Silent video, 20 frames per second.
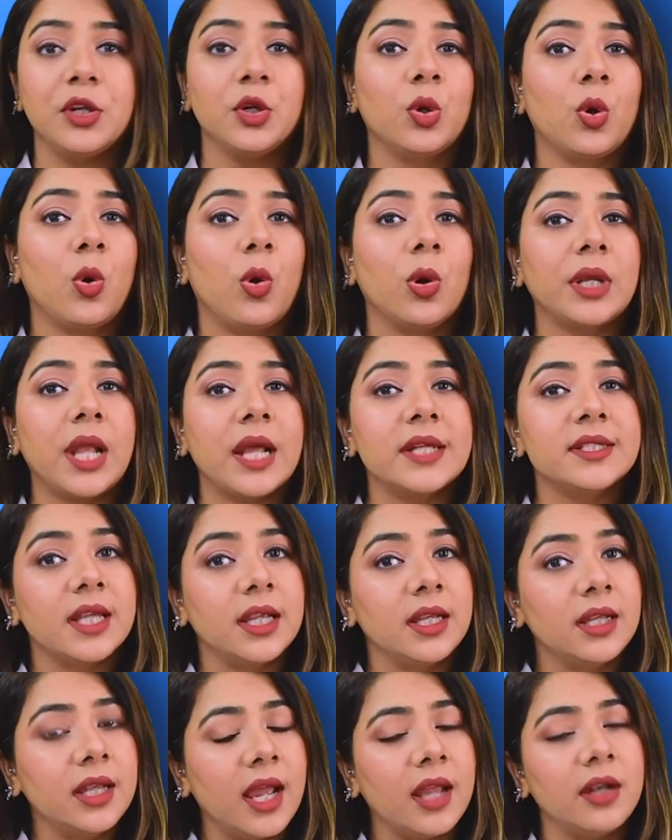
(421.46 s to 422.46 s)
a court has
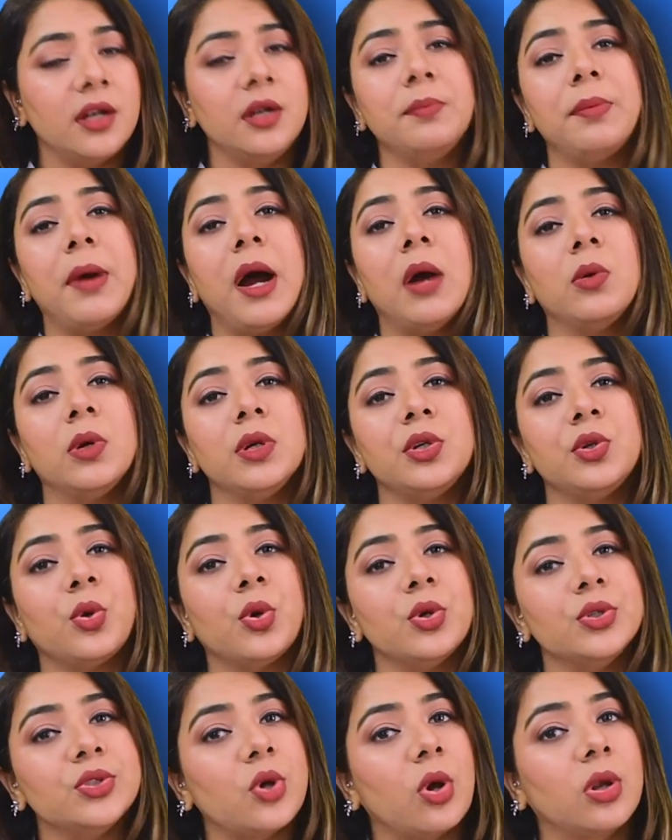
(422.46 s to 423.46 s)
inherent power to
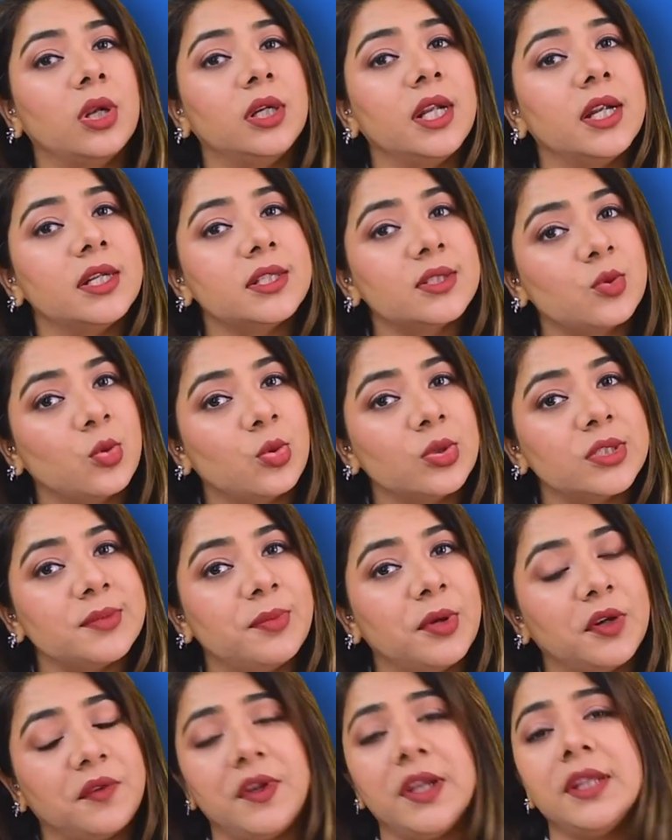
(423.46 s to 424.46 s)
consolidate suits
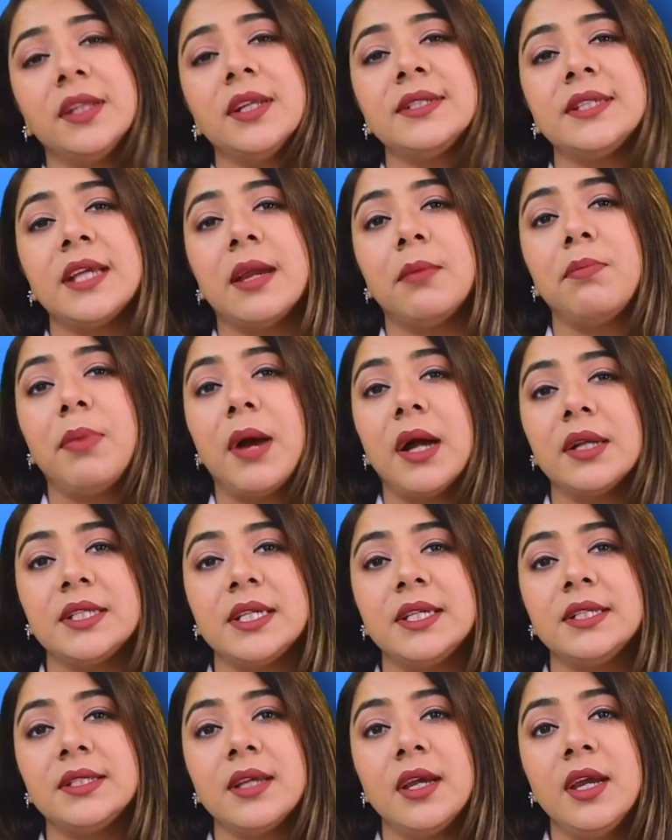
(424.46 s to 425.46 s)
between the same
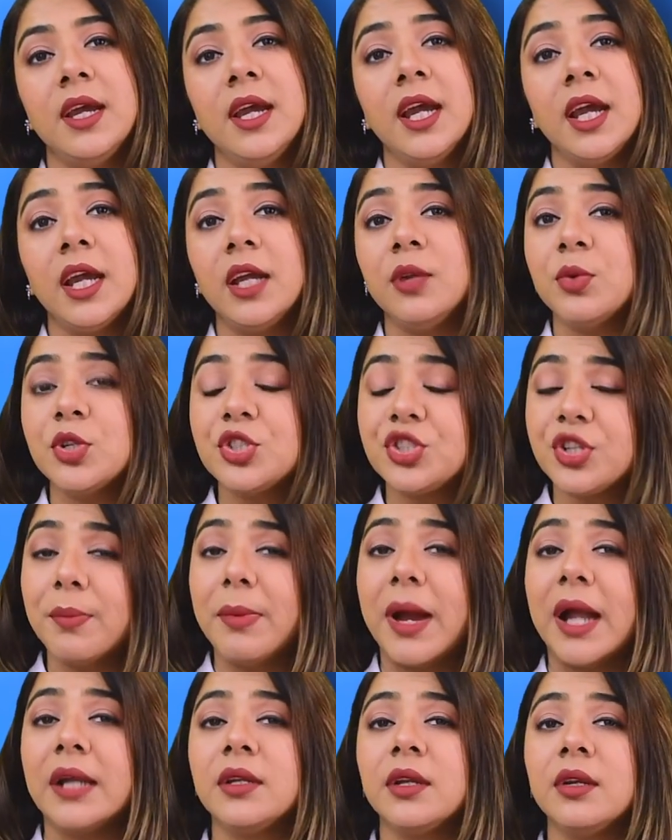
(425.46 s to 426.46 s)
parties in which the
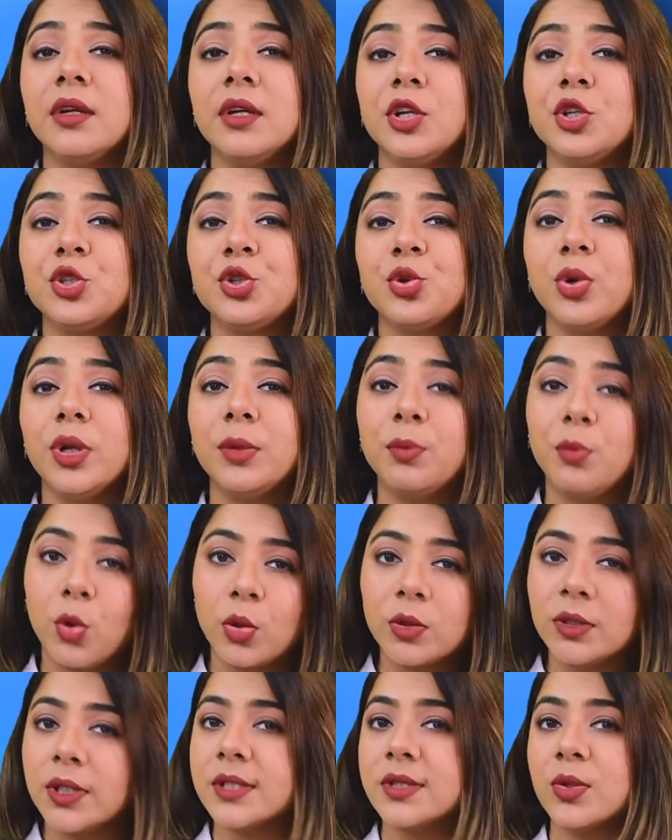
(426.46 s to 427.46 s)
matter in issue in
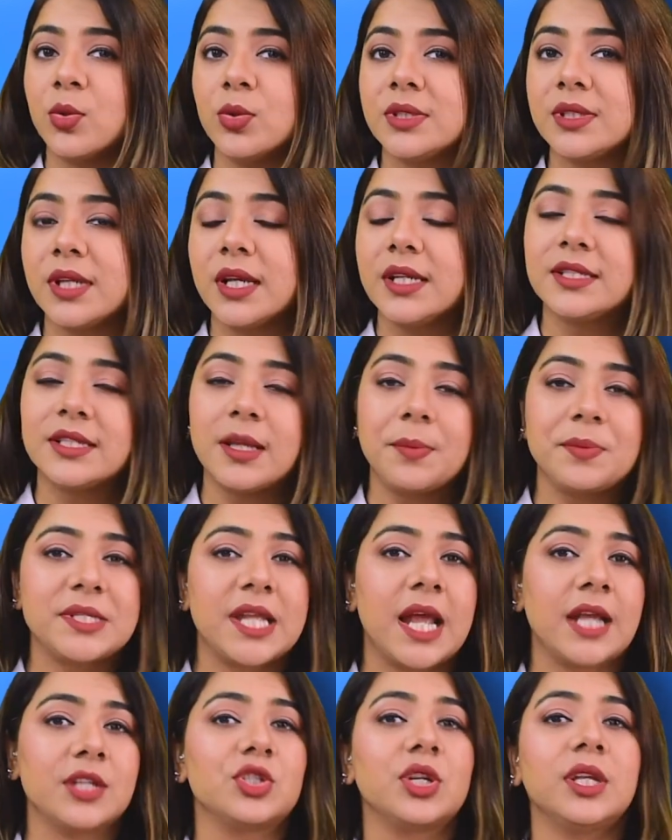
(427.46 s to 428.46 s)
both the suits is
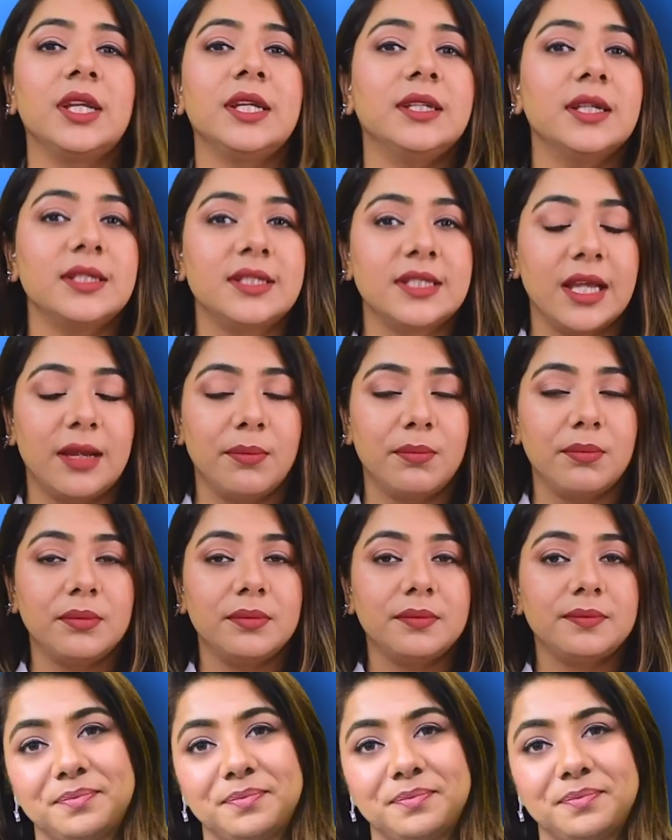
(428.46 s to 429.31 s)
substantially the same.